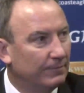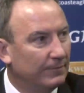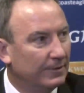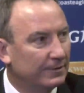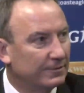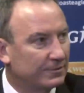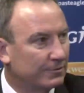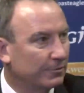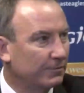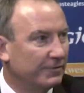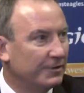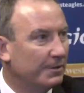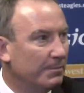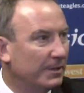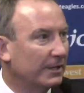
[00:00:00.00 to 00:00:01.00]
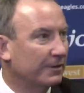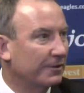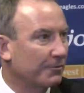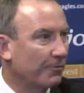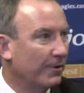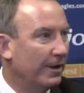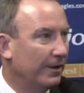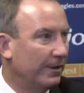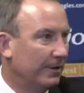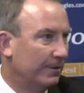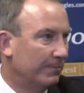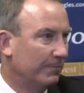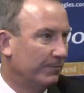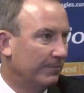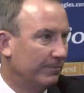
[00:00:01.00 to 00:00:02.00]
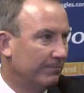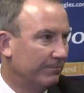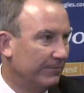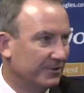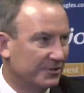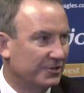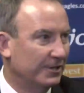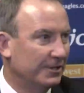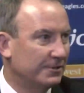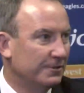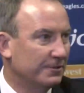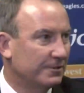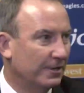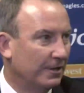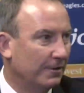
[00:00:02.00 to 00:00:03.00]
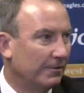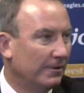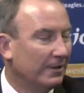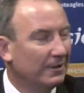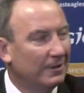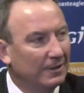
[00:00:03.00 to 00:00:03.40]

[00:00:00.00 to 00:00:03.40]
it's sort of in the middle of the season, so